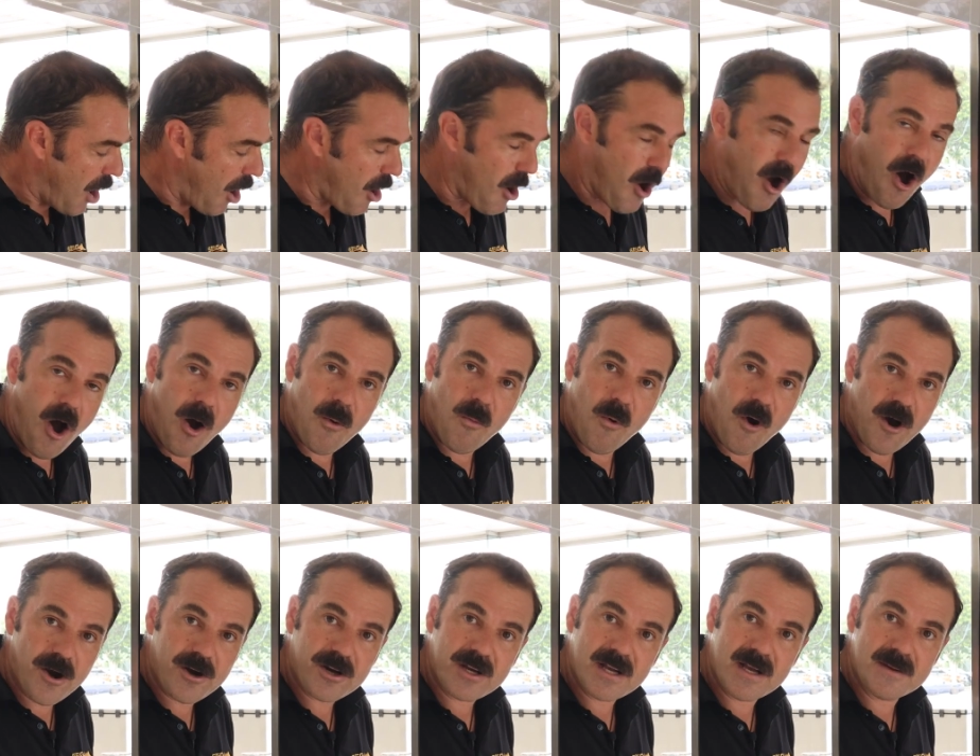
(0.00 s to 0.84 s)
Our hot
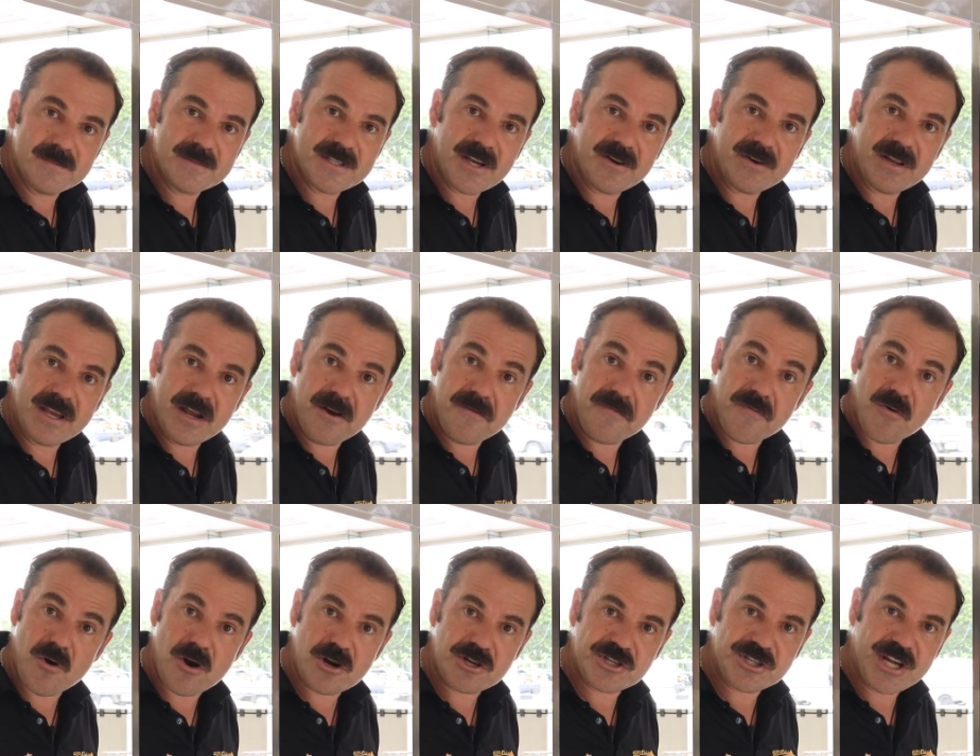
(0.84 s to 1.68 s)
water comes out here
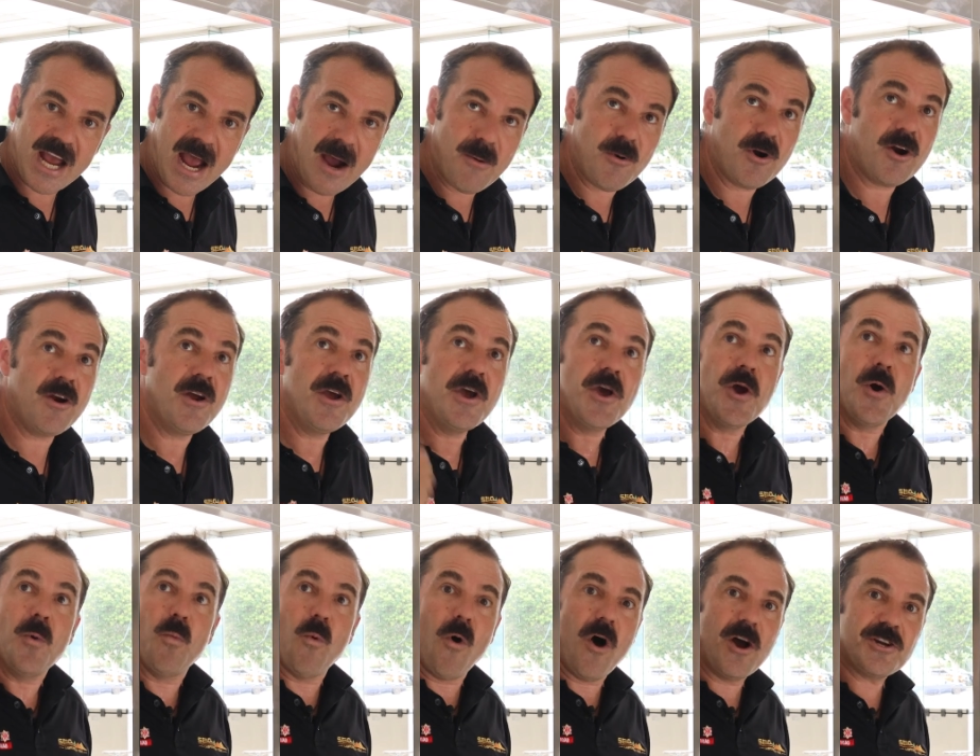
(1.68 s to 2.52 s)
for our shower,
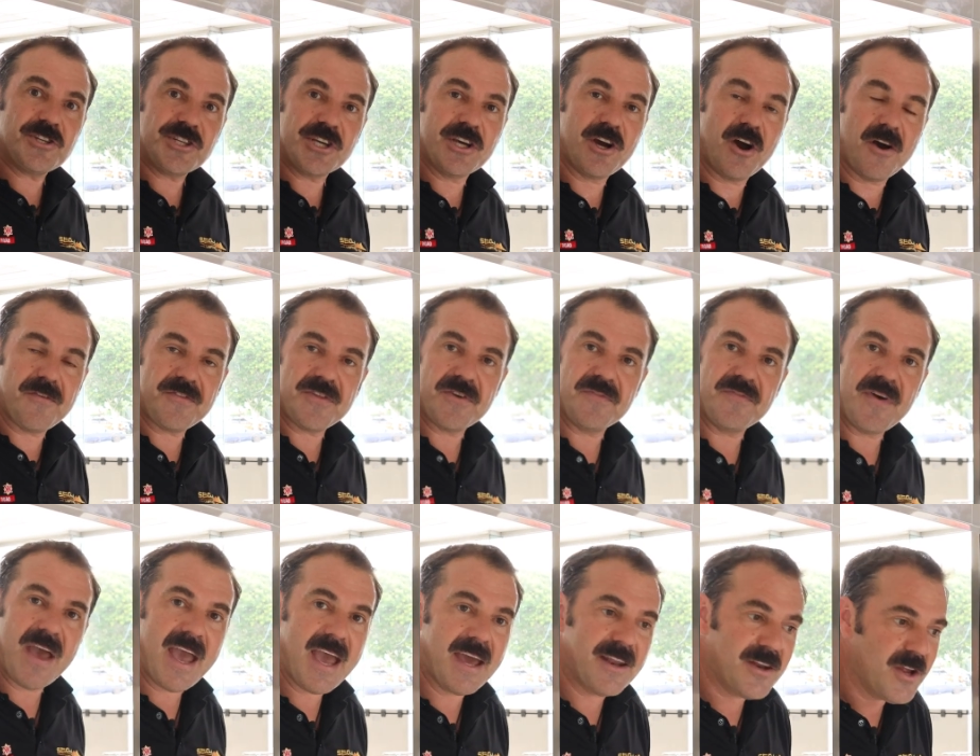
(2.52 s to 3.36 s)
washing off the
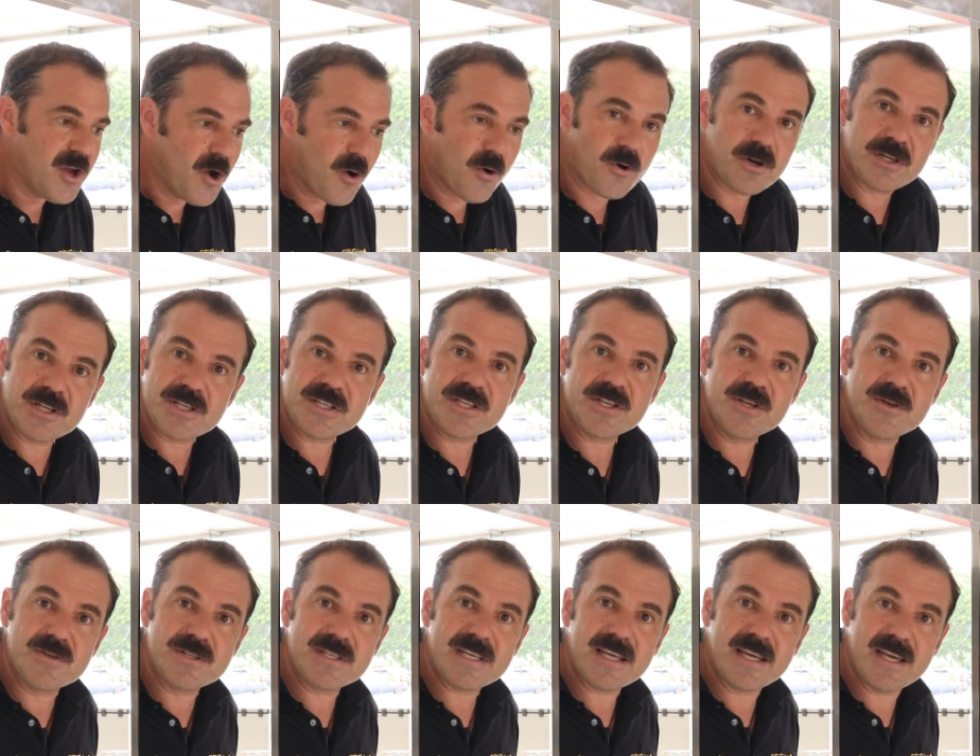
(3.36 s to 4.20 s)
van, or just
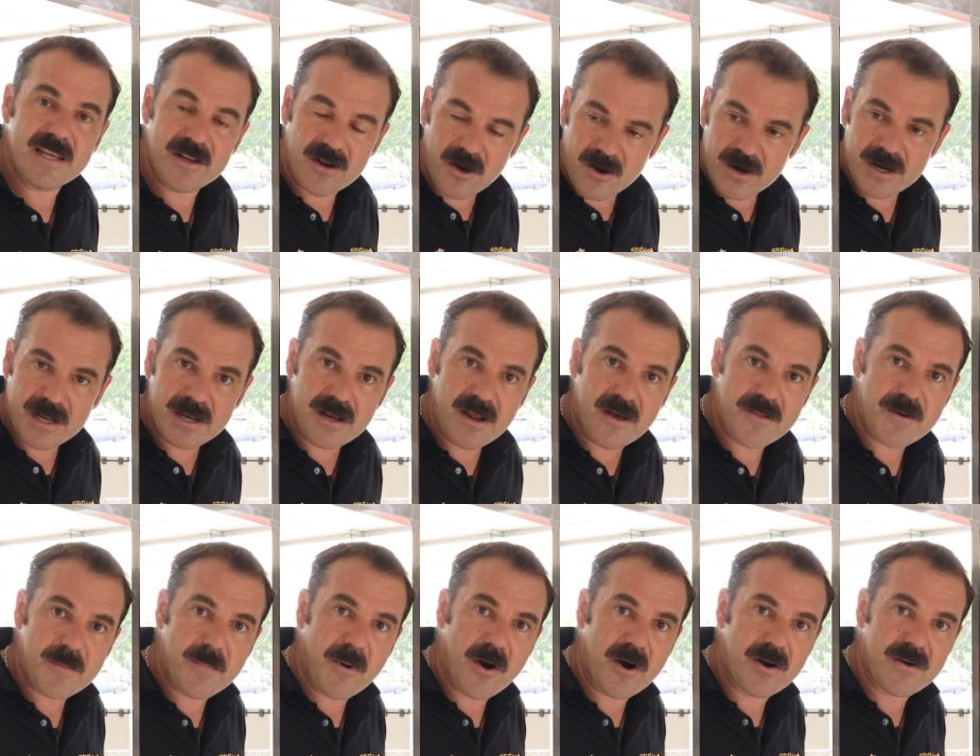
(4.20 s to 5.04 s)
using it on
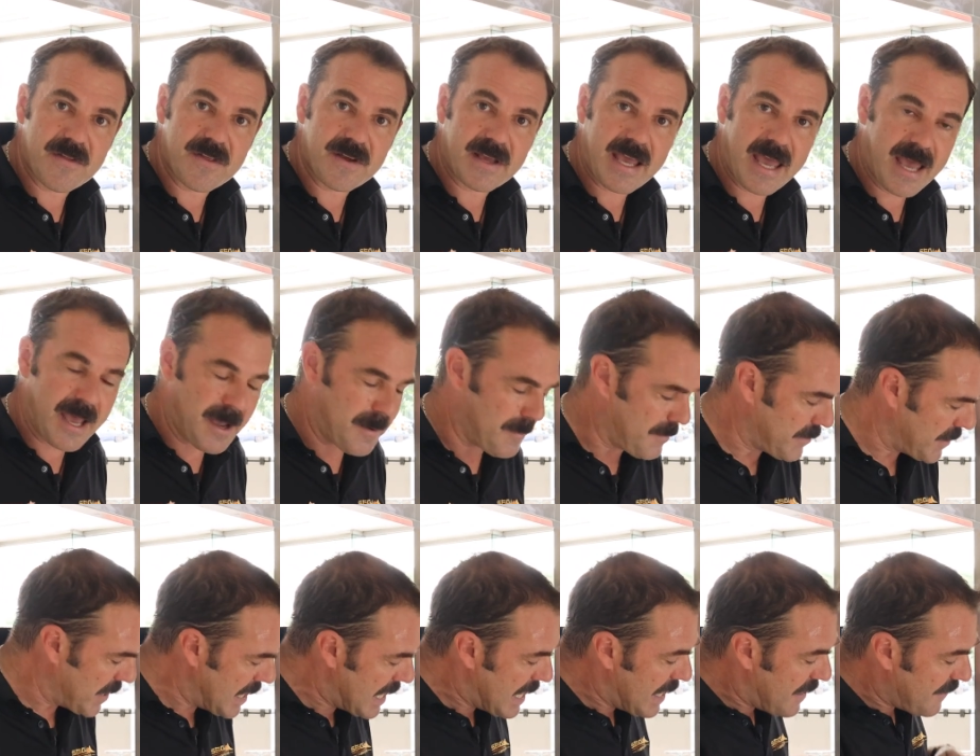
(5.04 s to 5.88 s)
another part of the
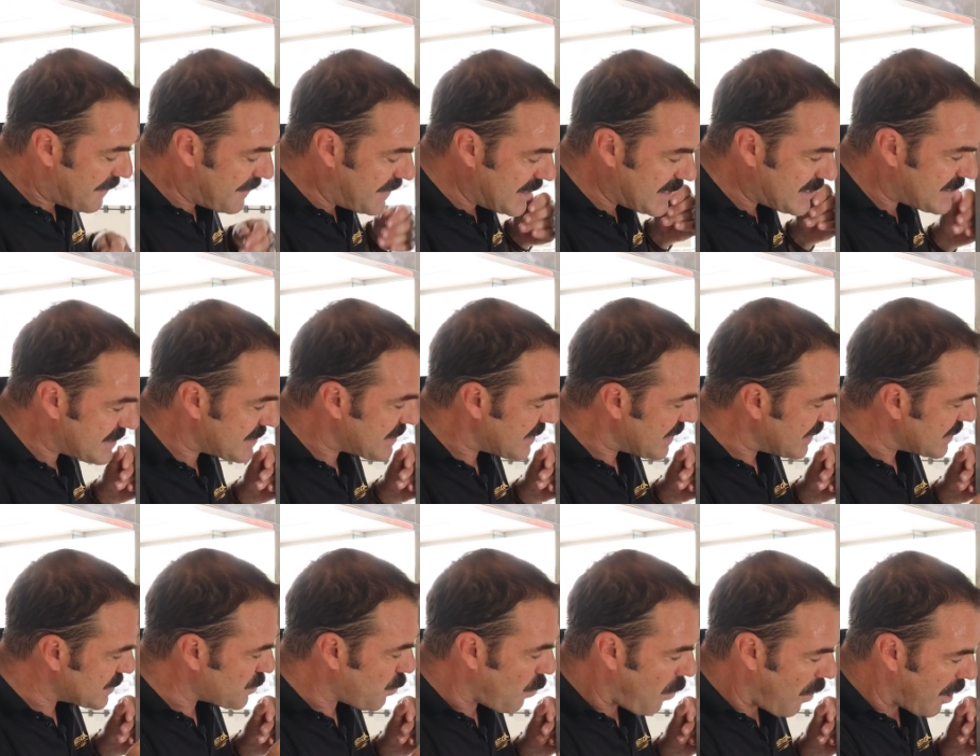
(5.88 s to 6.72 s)
camp. This
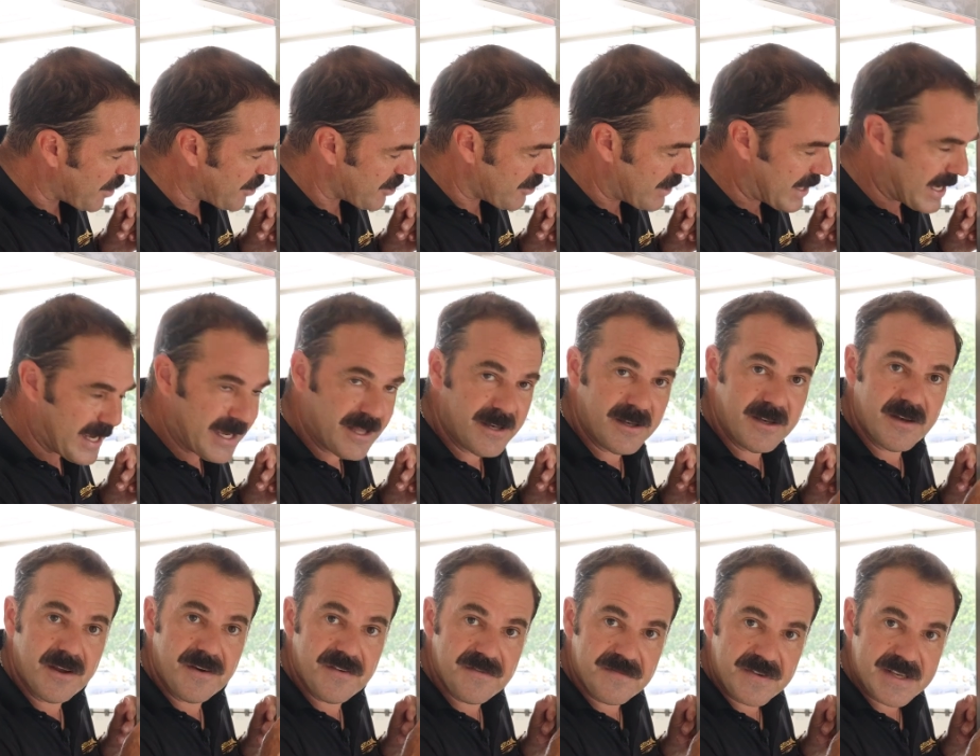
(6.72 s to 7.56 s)
is water
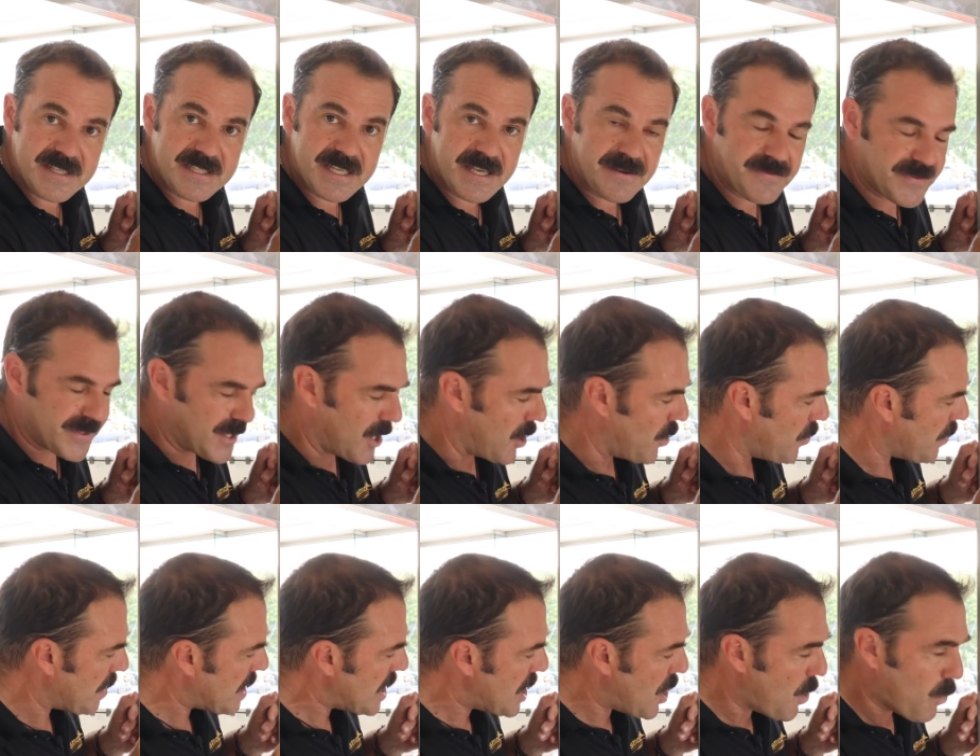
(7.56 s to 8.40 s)
in VisiFlow.